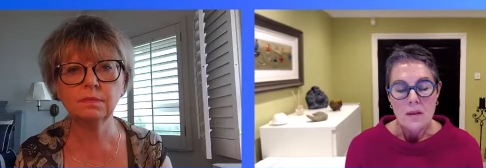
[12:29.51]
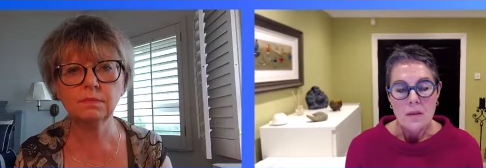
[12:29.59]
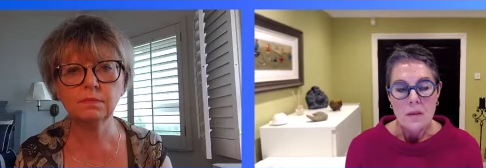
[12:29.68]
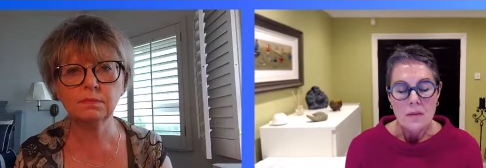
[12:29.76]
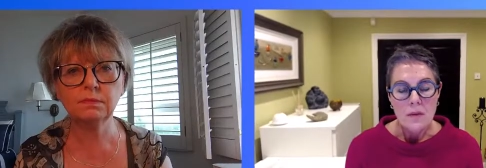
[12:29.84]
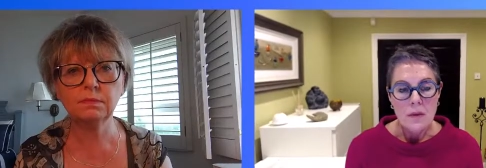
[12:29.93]

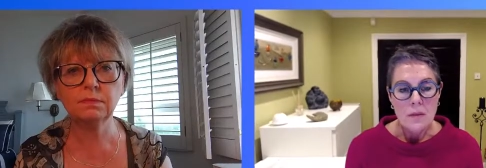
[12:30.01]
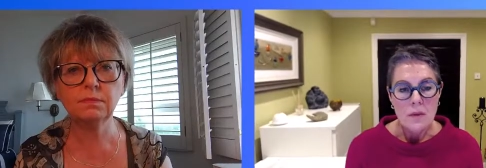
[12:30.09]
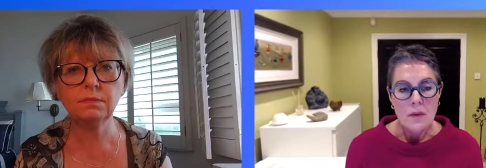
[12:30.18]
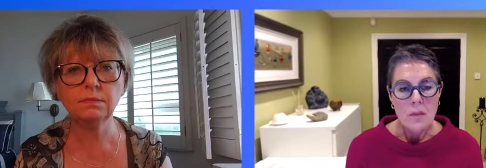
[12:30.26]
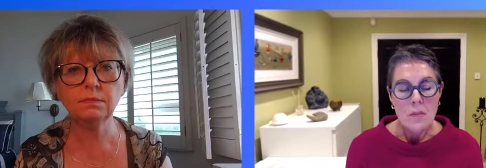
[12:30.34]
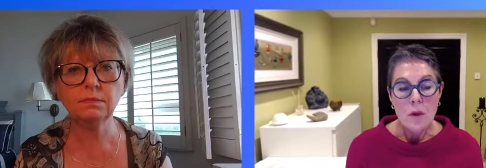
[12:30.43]
Speaker 1: the, the,
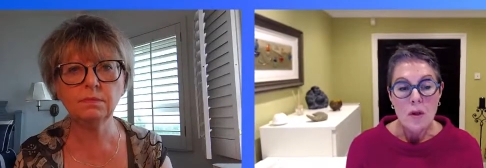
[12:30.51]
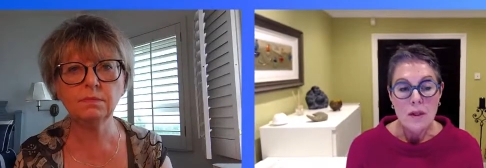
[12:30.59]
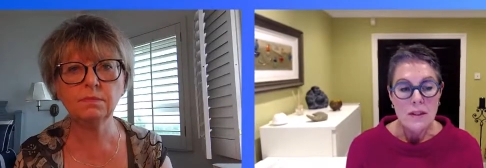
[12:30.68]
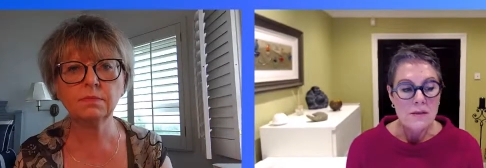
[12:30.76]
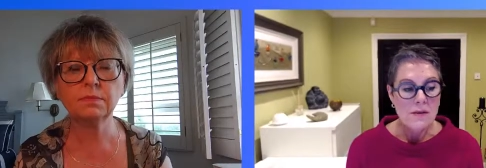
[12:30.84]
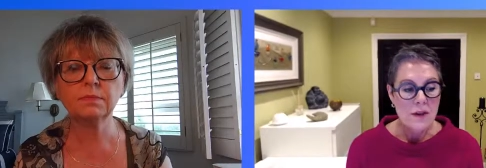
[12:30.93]
the model
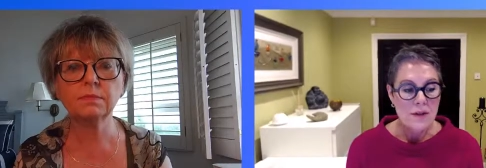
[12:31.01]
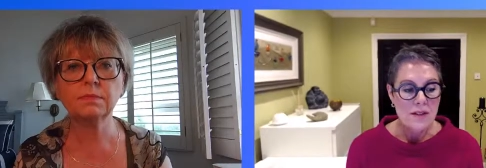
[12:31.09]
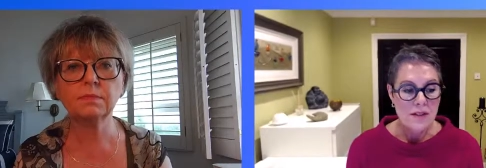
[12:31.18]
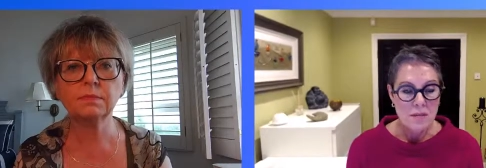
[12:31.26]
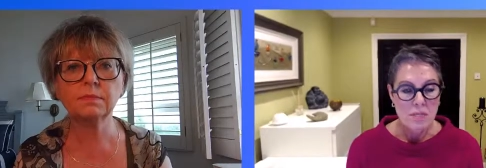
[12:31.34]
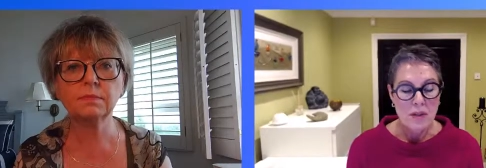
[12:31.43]
is very
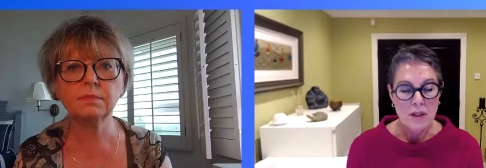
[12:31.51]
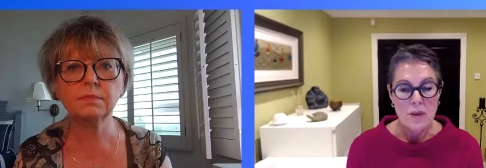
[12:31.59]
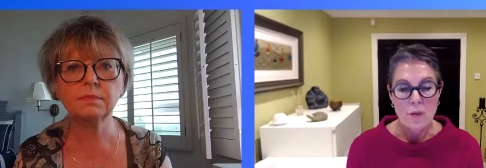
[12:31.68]
simple in a